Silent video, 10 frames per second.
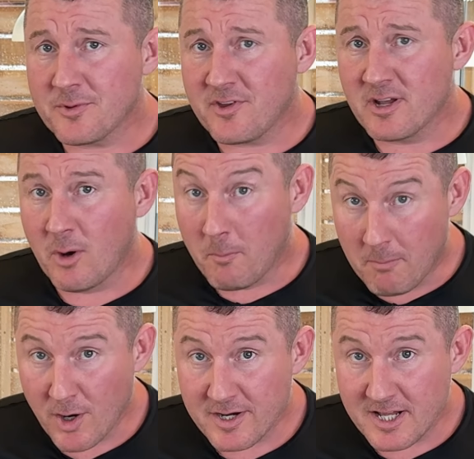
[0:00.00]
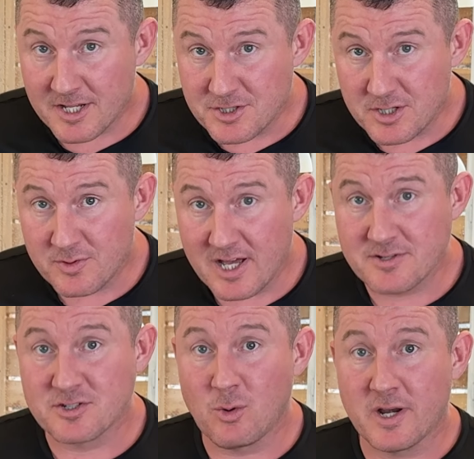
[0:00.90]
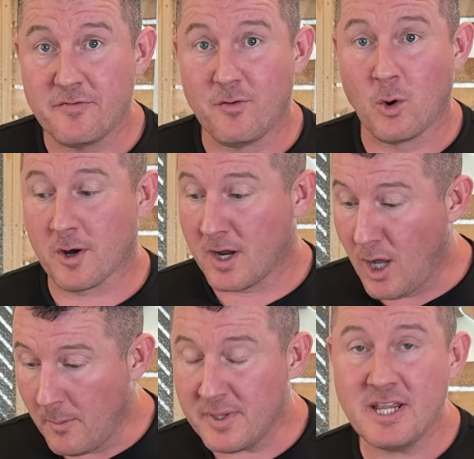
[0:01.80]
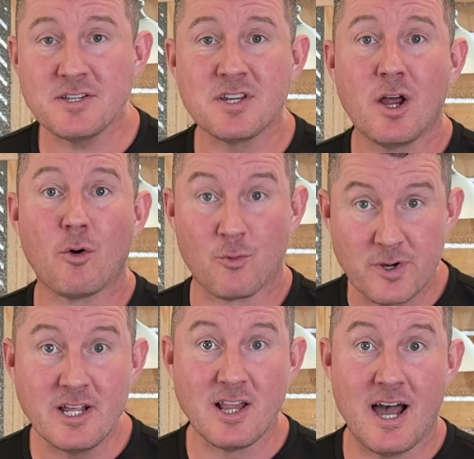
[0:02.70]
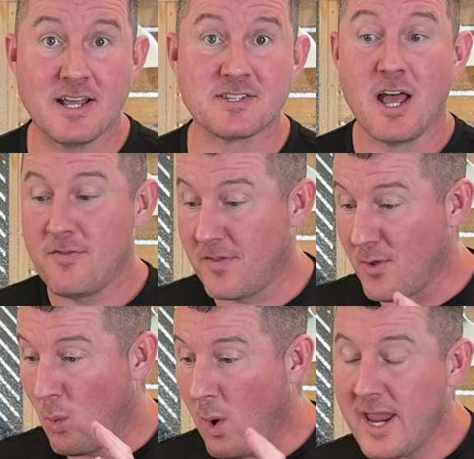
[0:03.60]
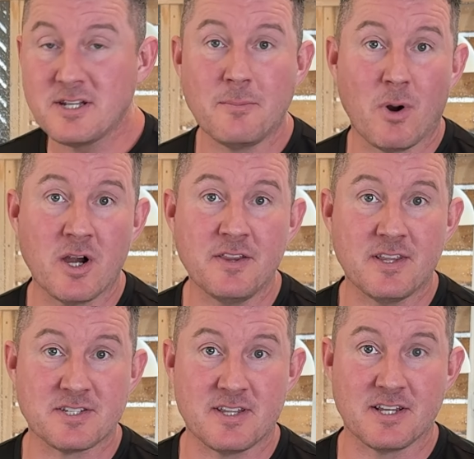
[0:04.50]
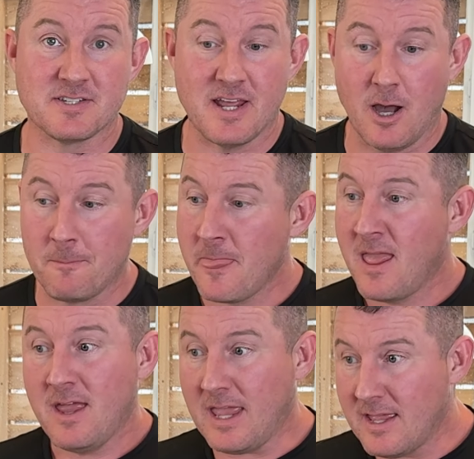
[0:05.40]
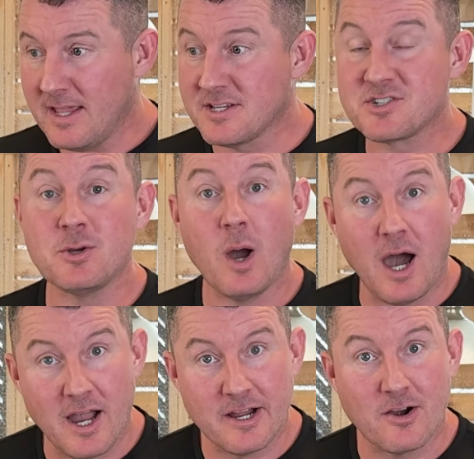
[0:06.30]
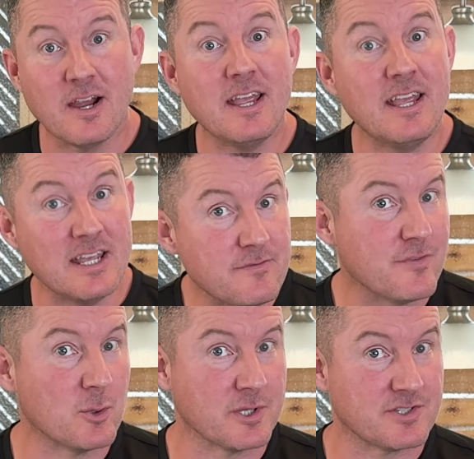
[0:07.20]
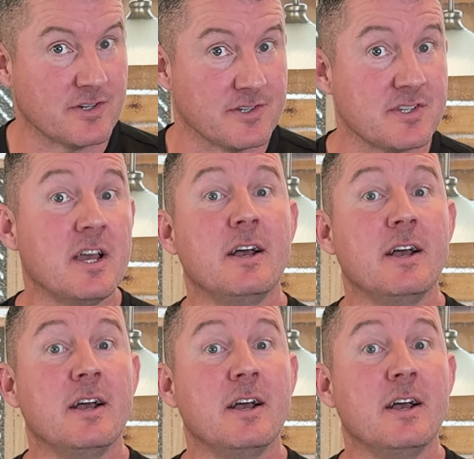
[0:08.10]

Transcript: saying about marketing in 2024. Companies realize that the way to market these things now is to hire influencers,